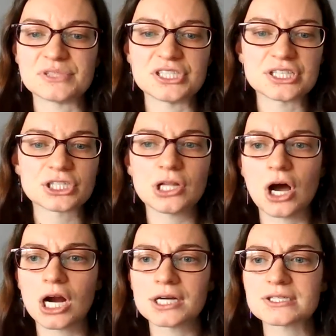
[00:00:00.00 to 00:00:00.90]
digital
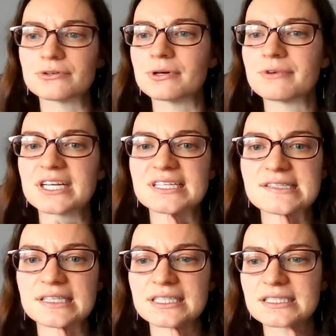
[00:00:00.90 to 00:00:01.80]
art, or what is
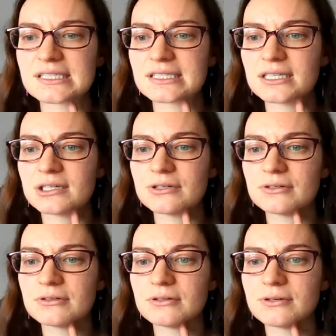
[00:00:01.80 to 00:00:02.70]
it?
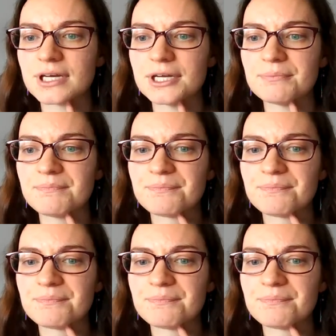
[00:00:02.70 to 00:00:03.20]
Oh, hold on.